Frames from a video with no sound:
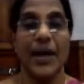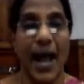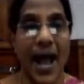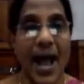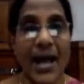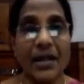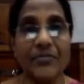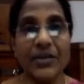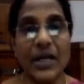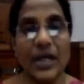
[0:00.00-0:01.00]

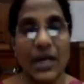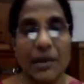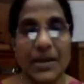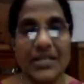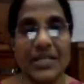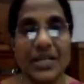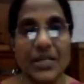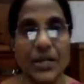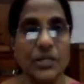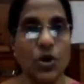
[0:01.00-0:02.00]
and with the
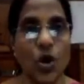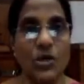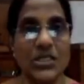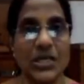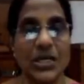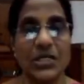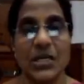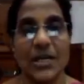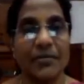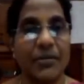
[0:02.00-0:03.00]
limited resources
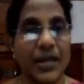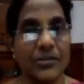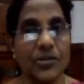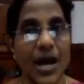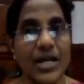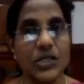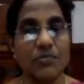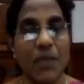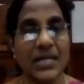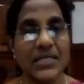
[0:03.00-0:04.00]
they try to
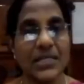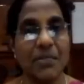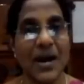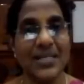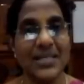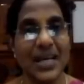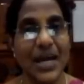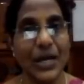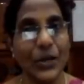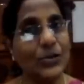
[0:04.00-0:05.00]
maximize
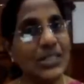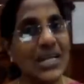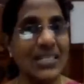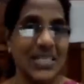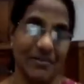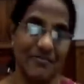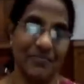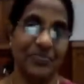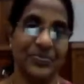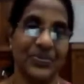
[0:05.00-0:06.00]
their utility.
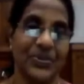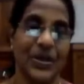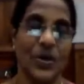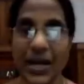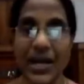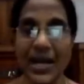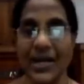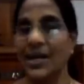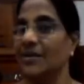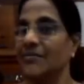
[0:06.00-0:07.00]

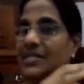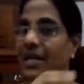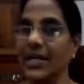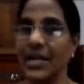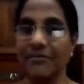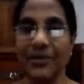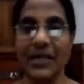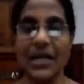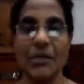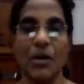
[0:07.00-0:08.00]
Okay, we studied
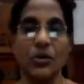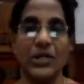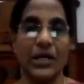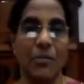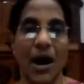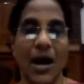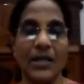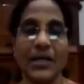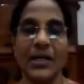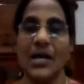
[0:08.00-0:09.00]
everything about
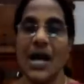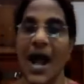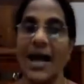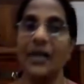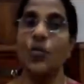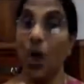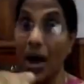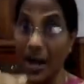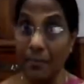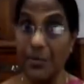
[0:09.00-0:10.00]
demand and
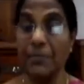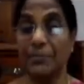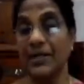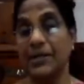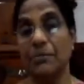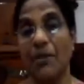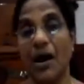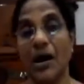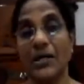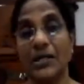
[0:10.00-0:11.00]
why people
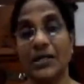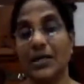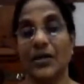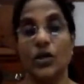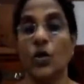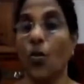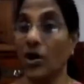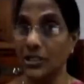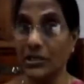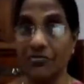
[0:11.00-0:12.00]
demand,
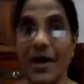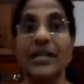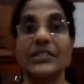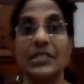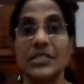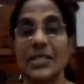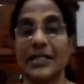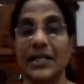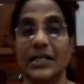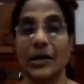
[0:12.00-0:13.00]
what are the factors
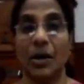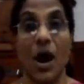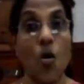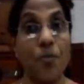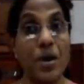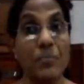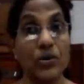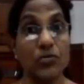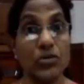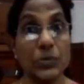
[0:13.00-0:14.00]
that determine how
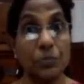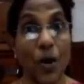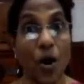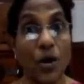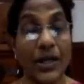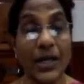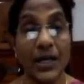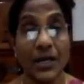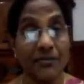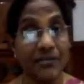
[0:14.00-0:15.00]
people respond.
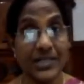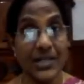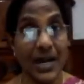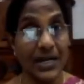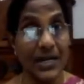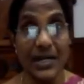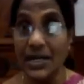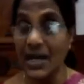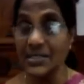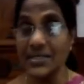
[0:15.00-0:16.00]
We studied
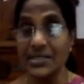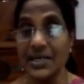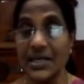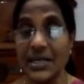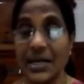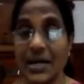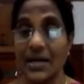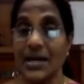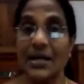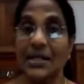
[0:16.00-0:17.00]
in elasticity.
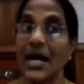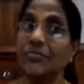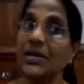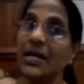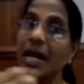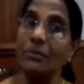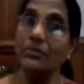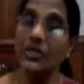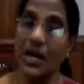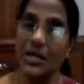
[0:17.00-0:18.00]
Then we
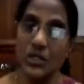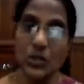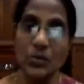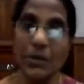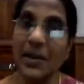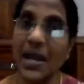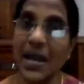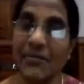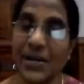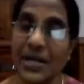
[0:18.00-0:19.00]
came to consumer
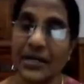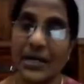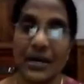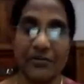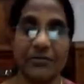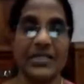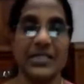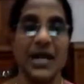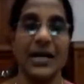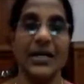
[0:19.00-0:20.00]
behavior. We
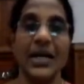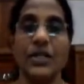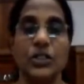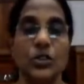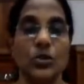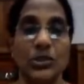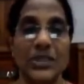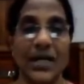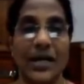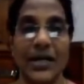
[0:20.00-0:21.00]
studied two
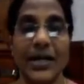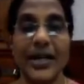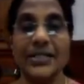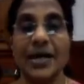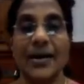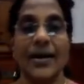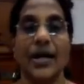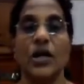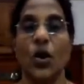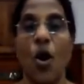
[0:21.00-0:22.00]
theories.
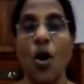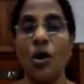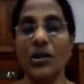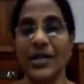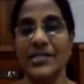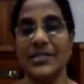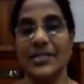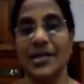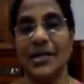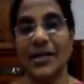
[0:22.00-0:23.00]
In all these
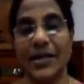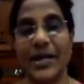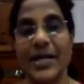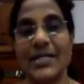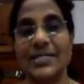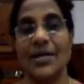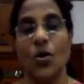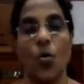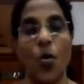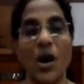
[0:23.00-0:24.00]

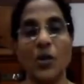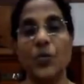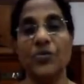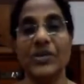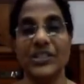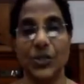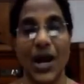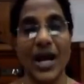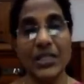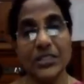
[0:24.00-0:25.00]
theories, what we were
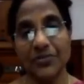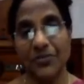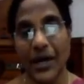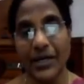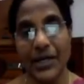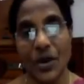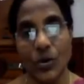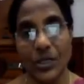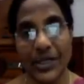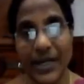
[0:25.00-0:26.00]
trying to find
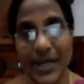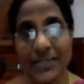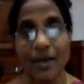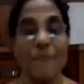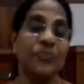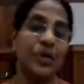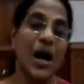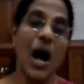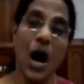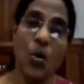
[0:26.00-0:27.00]
out is
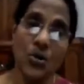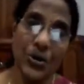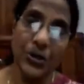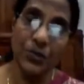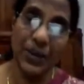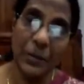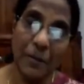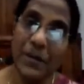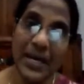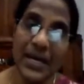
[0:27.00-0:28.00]
how
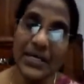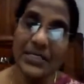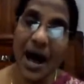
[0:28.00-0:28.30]
human beings